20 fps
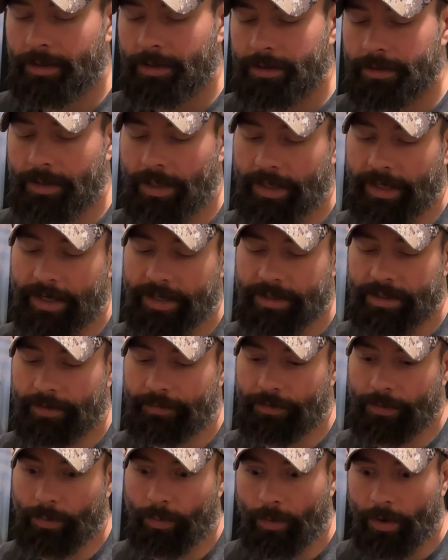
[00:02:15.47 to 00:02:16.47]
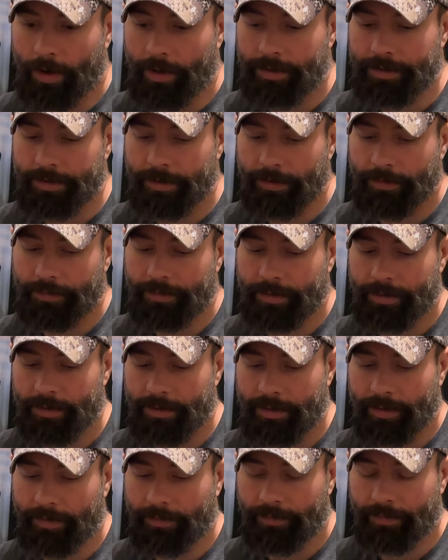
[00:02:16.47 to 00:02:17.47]
so I guess if you want to,
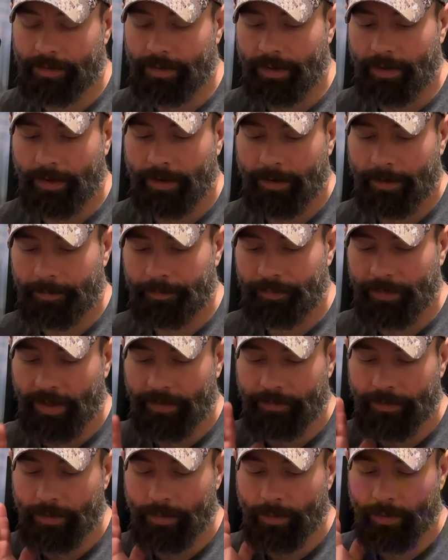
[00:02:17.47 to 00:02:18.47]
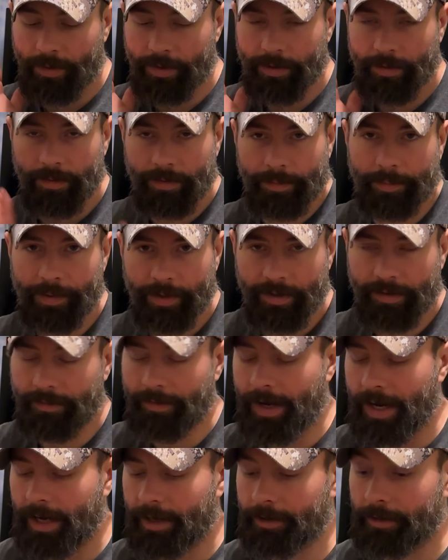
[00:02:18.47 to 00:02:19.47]
if you wanted to put a
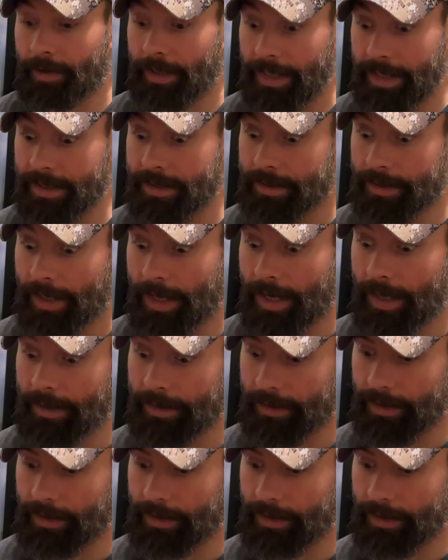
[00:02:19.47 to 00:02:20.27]
liner inside